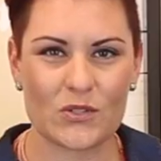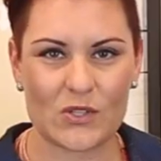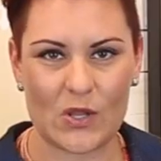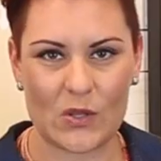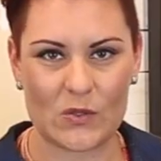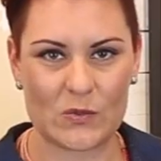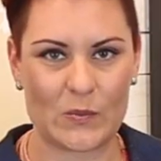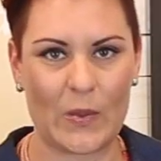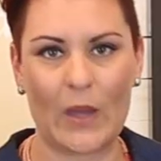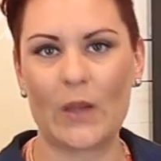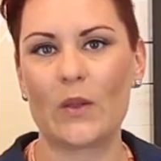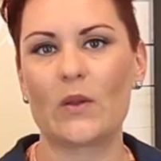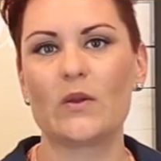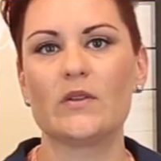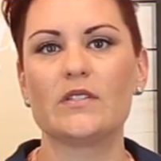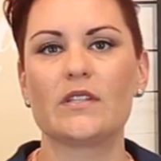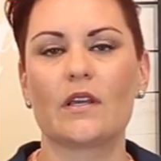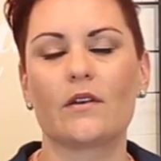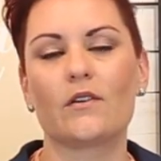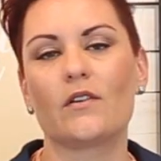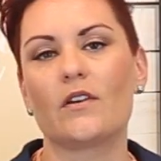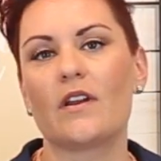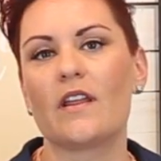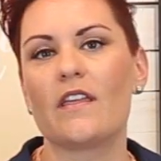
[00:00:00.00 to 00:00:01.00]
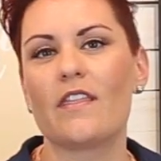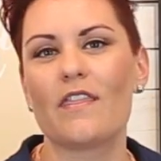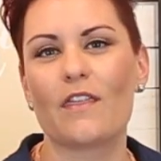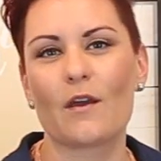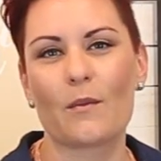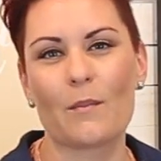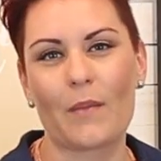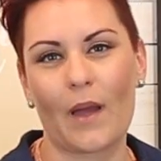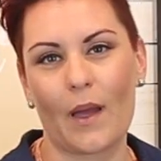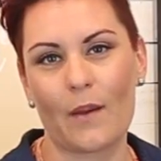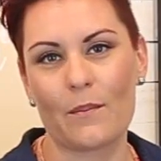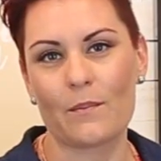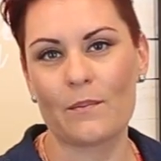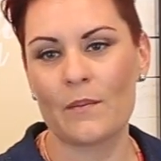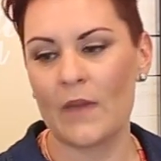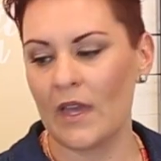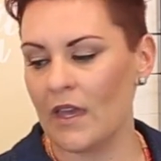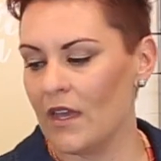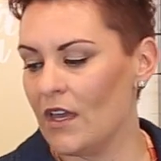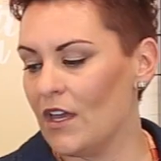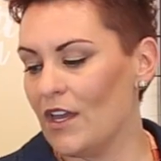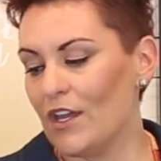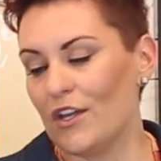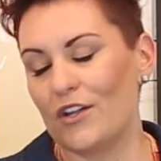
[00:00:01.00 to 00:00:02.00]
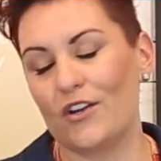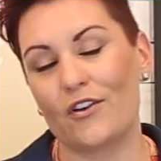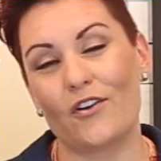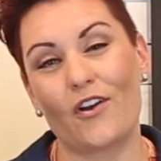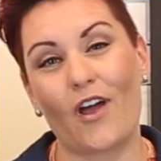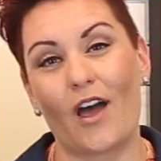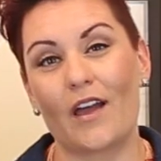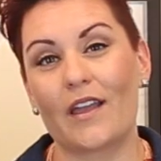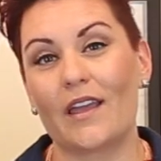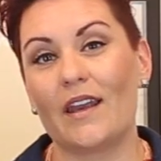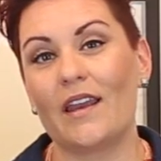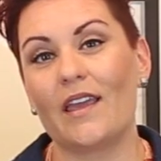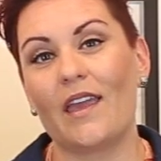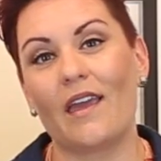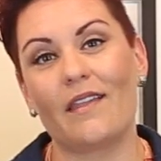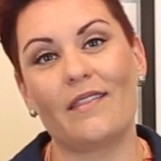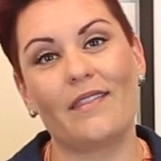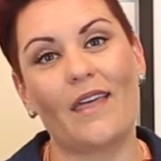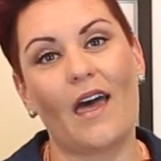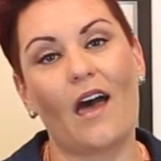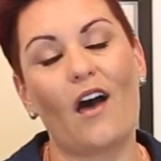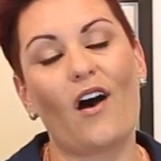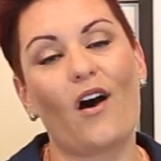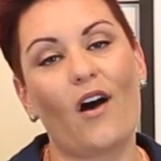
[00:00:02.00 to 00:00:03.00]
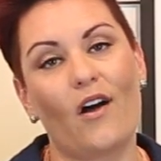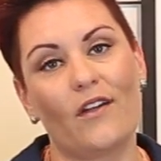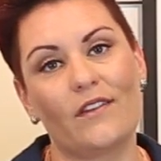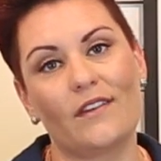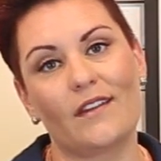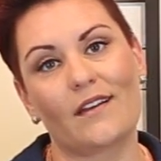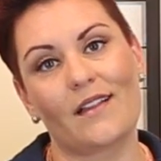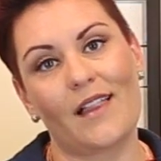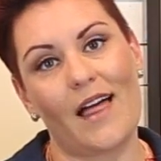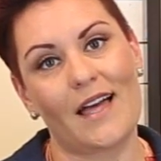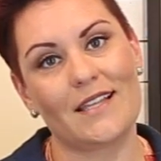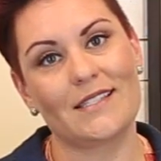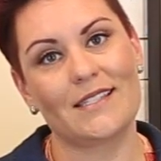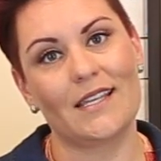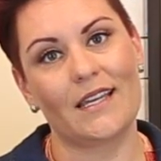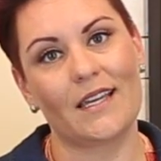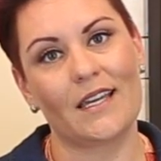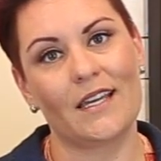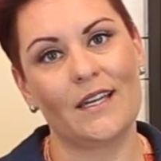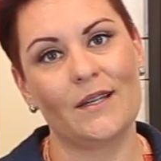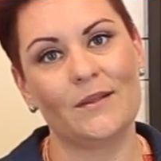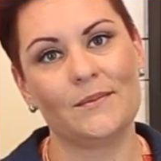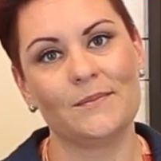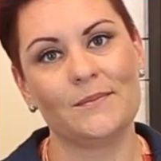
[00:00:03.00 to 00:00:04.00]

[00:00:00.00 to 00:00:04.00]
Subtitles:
those buckles underneath their bum. You're not going to get that on the classic.